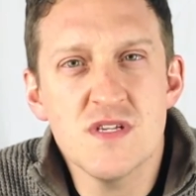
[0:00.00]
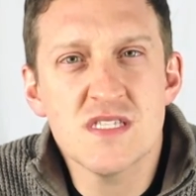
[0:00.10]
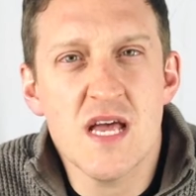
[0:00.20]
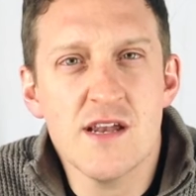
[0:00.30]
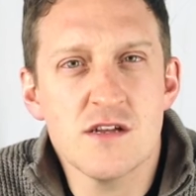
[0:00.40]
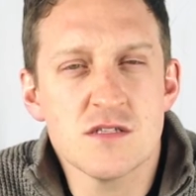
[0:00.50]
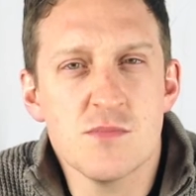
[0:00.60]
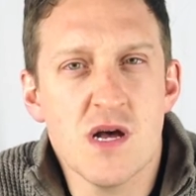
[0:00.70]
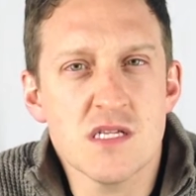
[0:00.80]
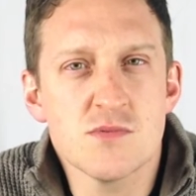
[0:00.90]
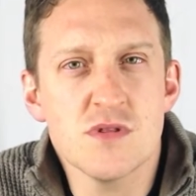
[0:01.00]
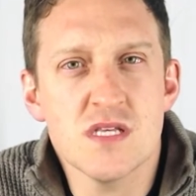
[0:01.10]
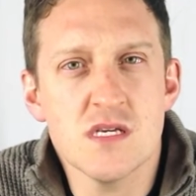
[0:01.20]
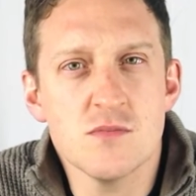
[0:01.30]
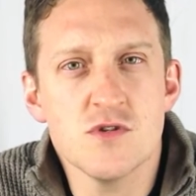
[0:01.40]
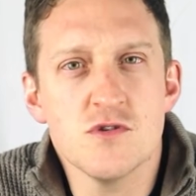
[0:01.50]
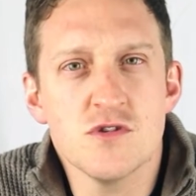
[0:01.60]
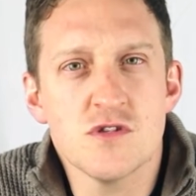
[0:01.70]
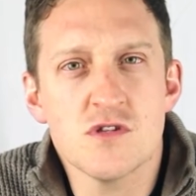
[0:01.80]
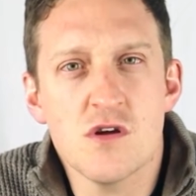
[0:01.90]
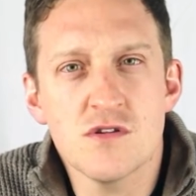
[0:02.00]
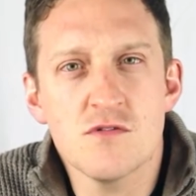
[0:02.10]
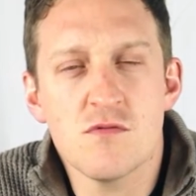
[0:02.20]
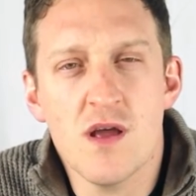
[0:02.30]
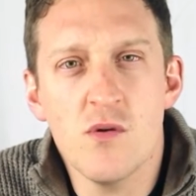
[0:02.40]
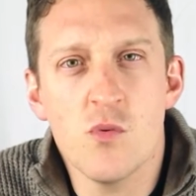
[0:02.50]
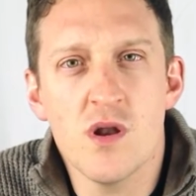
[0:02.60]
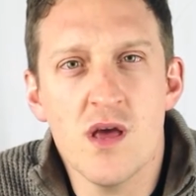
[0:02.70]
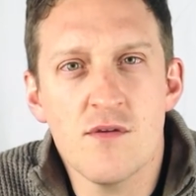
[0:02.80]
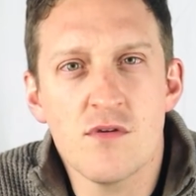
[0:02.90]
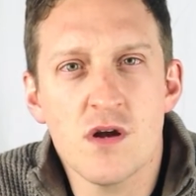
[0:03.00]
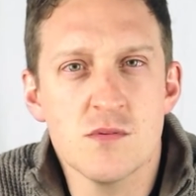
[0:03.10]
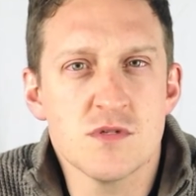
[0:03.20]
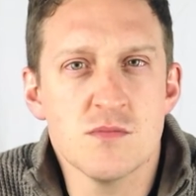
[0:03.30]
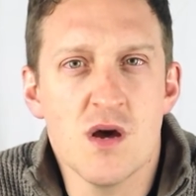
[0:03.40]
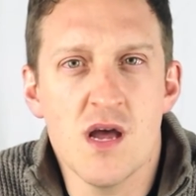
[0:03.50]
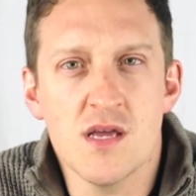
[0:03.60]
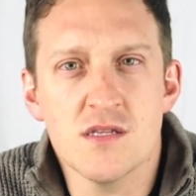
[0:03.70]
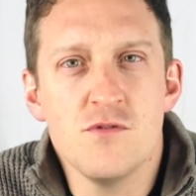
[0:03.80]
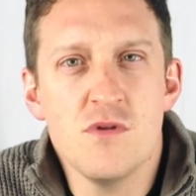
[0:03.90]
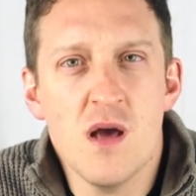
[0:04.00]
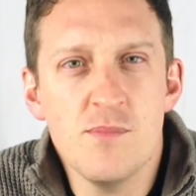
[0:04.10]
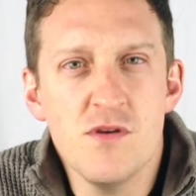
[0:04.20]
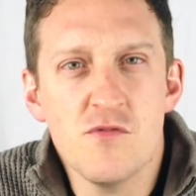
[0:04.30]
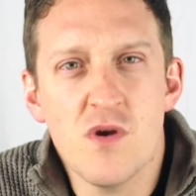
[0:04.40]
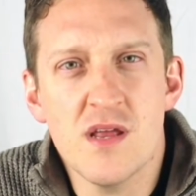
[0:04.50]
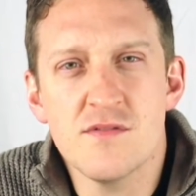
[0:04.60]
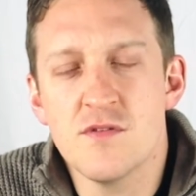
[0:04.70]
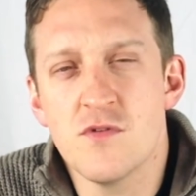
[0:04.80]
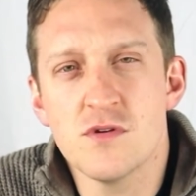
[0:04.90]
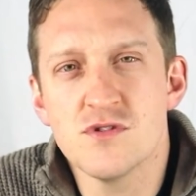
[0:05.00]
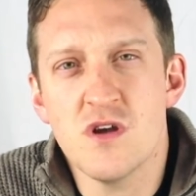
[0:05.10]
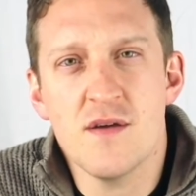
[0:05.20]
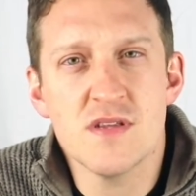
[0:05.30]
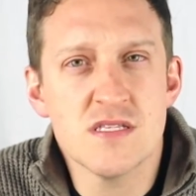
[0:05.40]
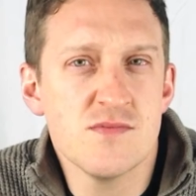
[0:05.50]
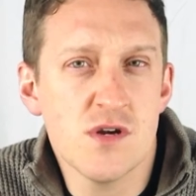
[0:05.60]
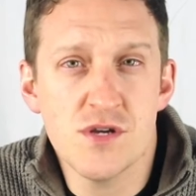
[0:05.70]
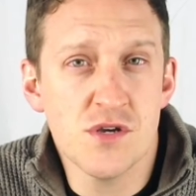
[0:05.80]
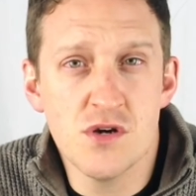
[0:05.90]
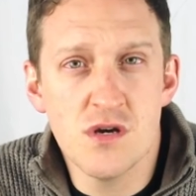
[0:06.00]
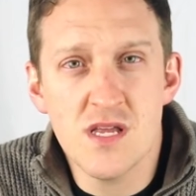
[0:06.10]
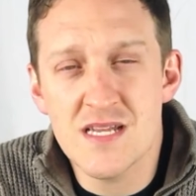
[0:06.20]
have decided on some possible themes, you should start to write whatever comes to mind. Do not be afraid if the first draft isn't very good.